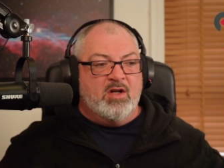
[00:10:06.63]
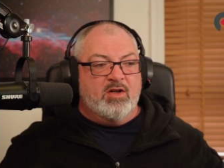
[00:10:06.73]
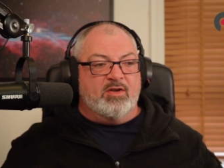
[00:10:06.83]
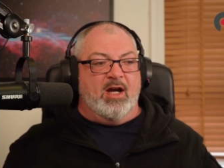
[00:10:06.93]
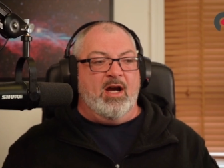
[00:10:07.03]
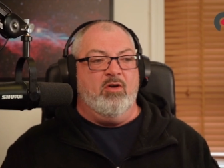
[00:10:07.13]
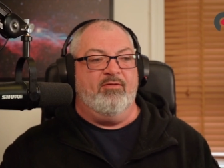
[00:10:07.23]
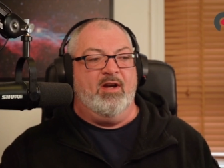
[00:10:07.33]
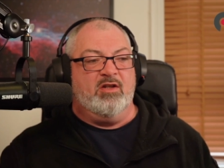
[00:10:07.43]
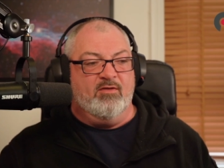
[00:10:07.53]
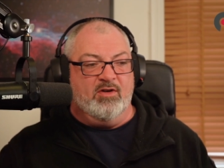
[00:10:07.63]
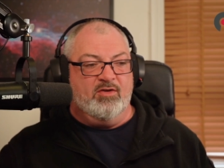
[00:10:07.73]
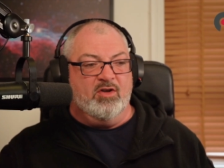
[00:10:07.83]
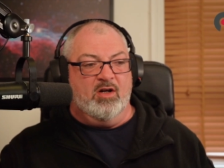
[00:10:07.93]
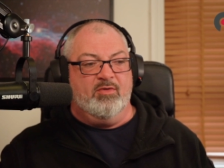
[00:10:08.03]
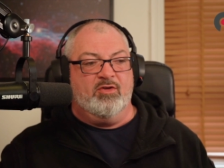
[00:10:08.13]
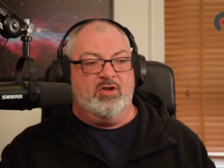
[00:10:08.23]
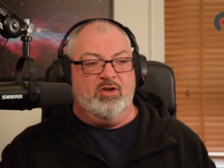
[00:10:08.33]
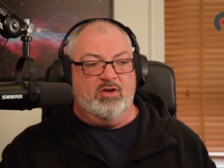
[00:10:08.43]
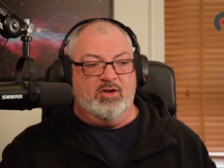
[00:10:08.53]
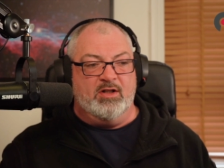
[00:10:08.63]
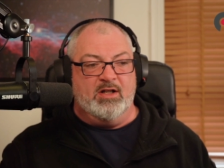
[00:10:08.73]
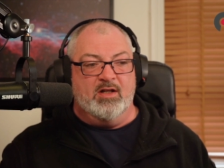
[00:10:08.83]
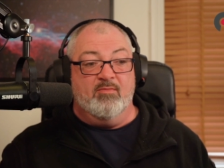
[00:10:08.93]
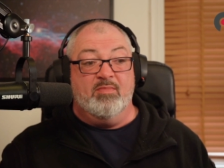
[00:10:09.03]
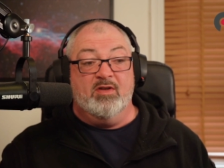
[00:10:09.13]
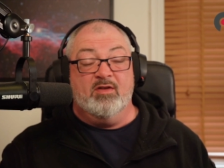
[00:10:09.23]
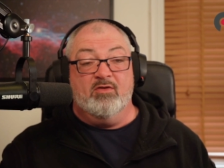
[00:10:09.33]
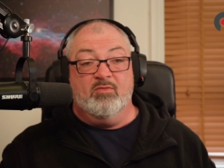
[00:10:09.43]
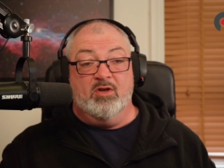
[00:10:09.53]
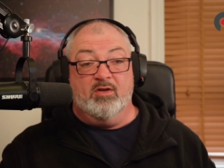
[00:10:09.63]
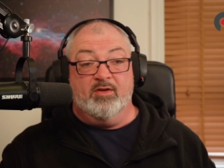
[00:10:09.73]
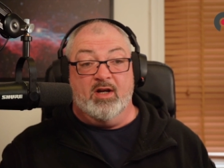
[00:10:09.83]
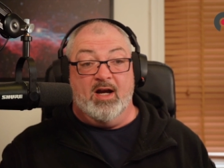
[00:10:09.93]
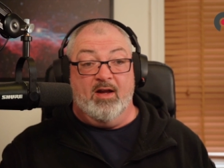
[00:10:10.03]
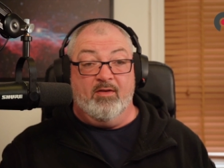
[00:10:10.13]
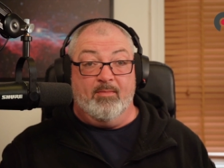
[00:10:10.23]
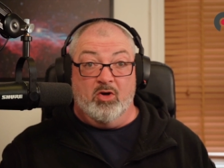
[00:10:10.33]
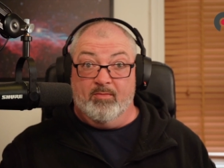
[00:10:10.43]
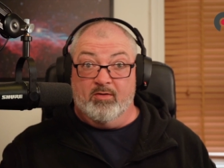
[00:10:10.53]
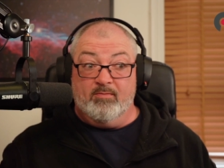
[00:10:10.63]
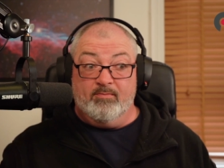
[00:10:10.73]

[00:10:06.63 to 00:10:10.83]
So how effective is cybersecurity in the business world at the moment?